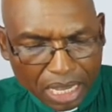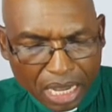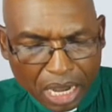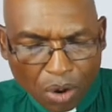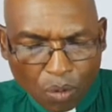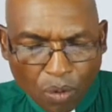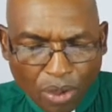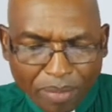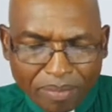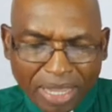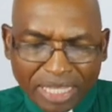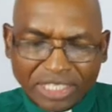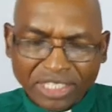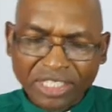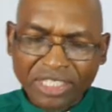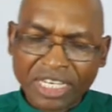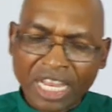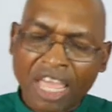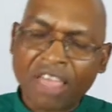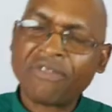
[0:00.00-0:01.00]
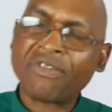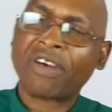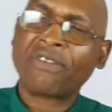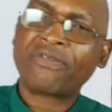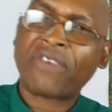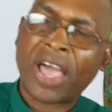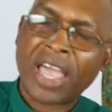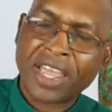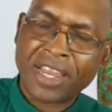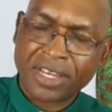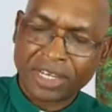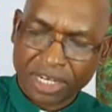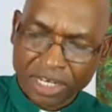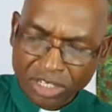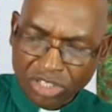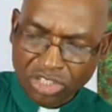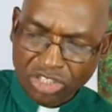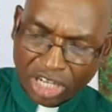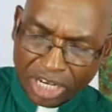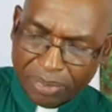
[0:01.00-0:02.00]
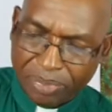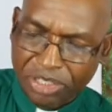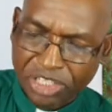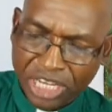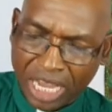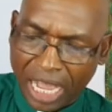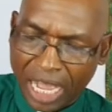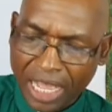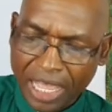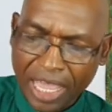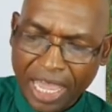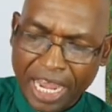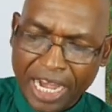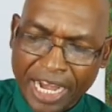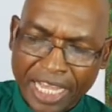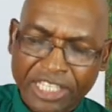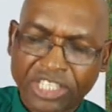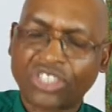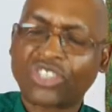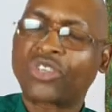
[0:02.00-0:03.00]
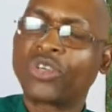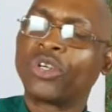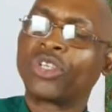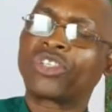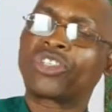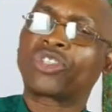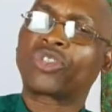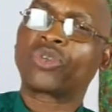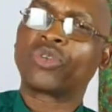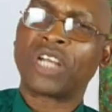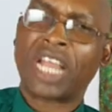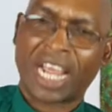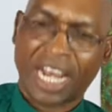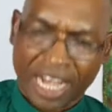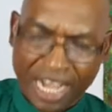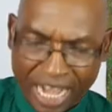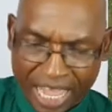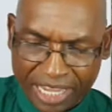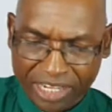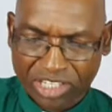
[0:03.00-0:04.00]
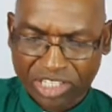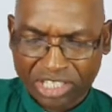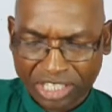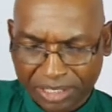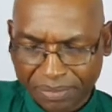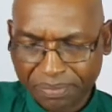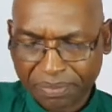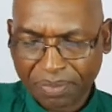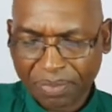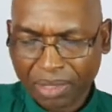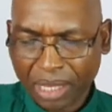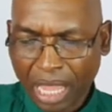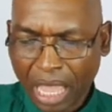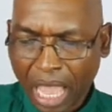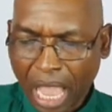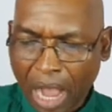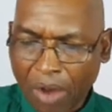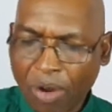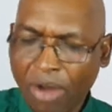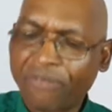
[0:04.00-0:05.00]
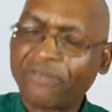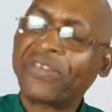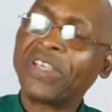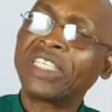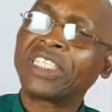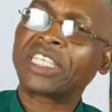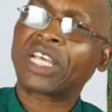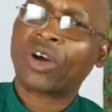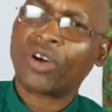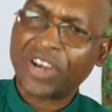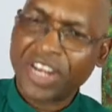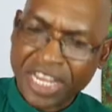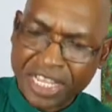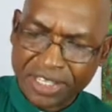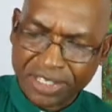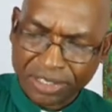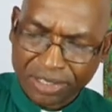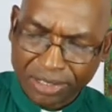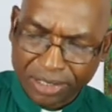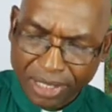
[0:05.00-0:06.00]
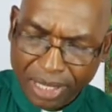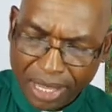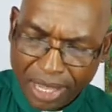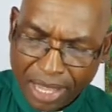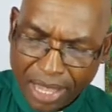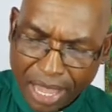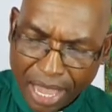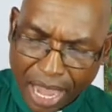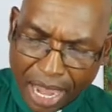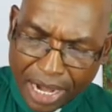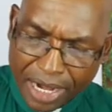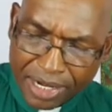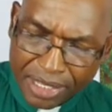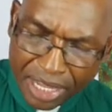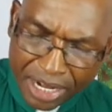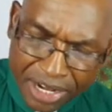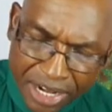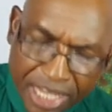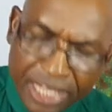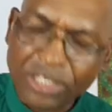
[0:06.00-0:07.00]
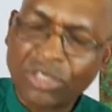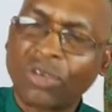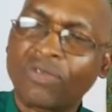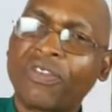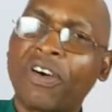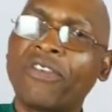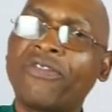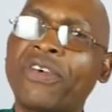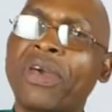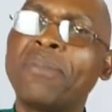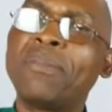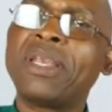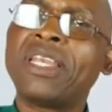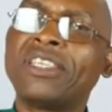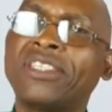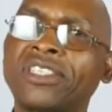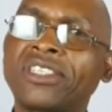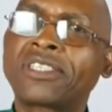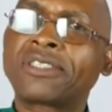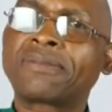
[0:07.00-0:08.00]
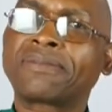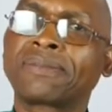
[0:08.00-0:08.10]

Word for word: We must never find in Scripture an excuse to neglect our physical needs and the needs of our families.